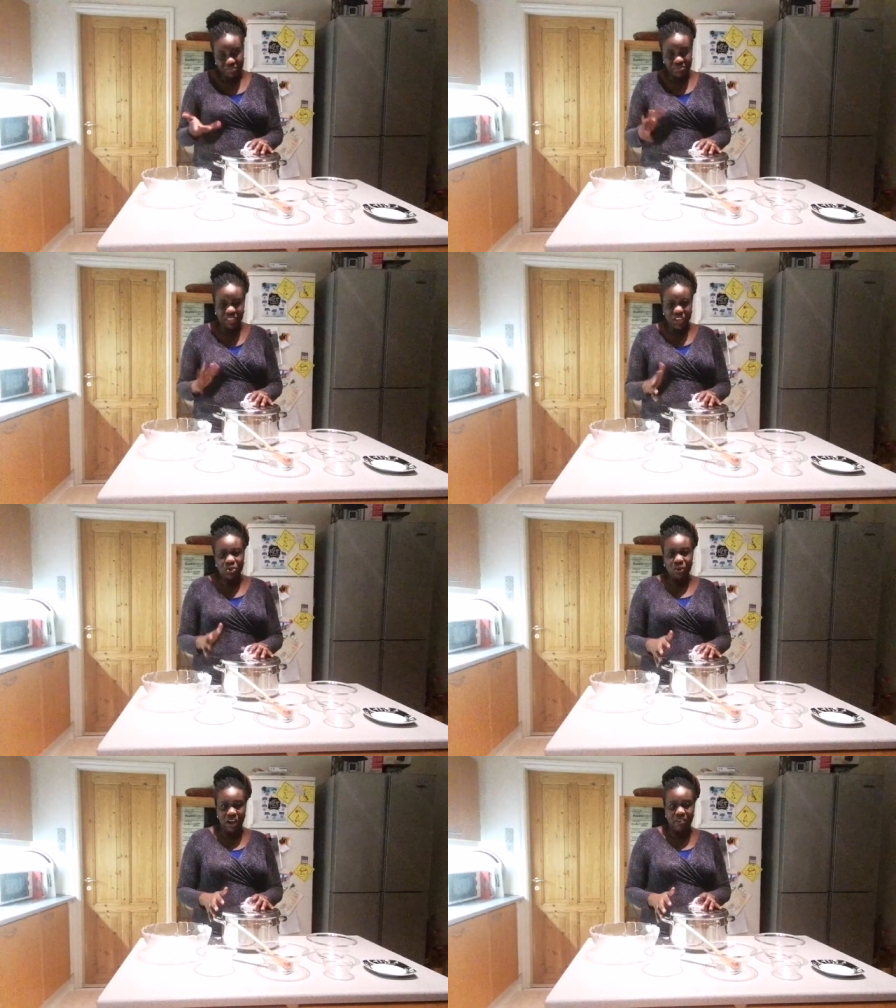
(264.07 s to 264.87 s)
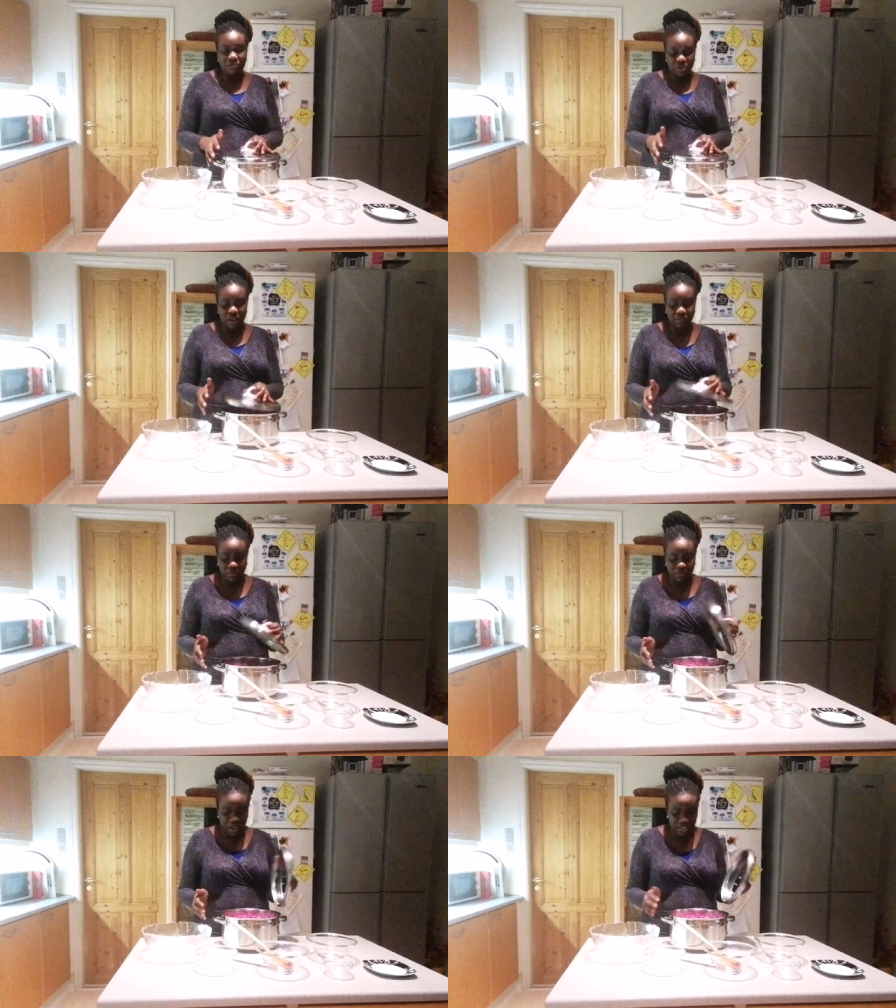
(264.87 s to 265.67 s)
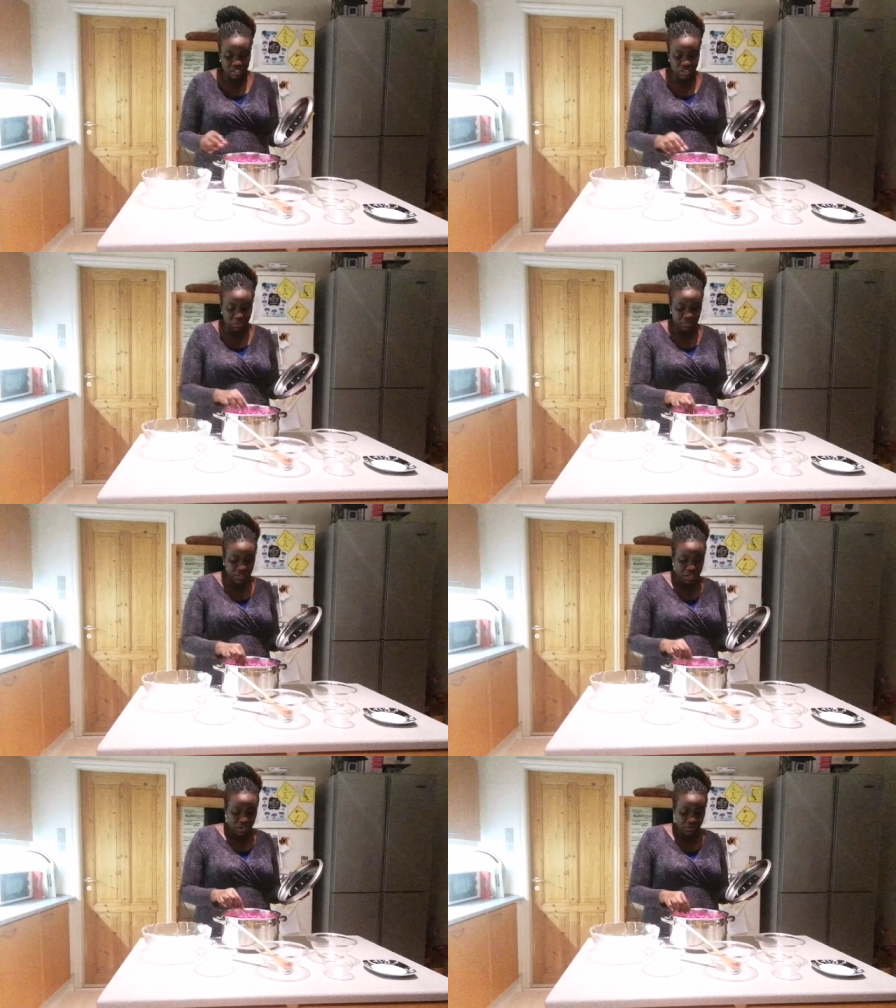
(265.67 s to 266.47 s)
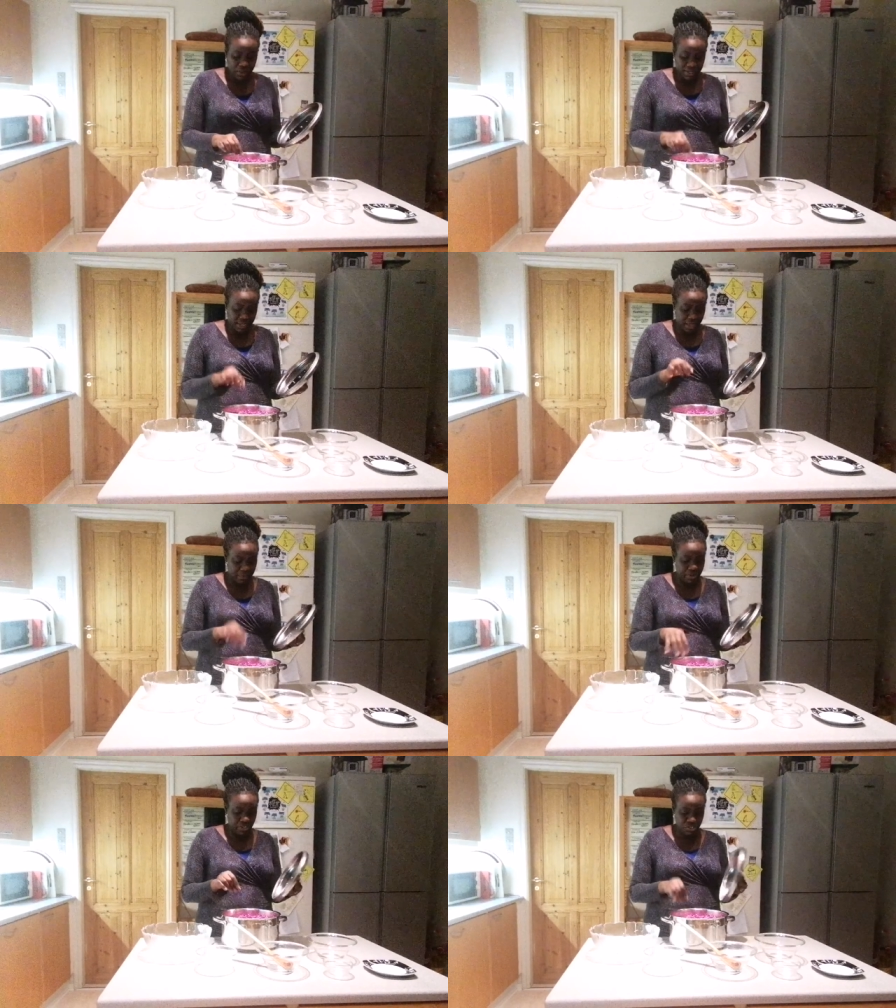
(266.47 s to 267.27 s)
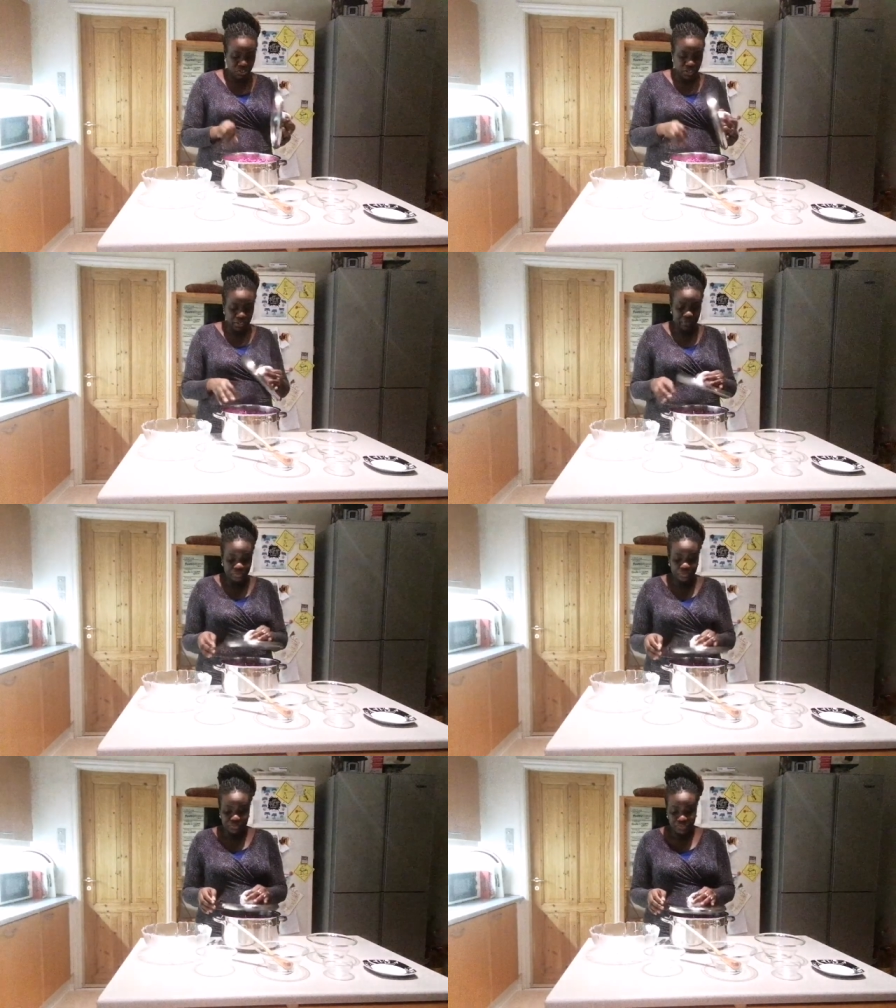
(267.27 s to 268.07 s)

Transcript: then you have you have a, a soft red cabbage um,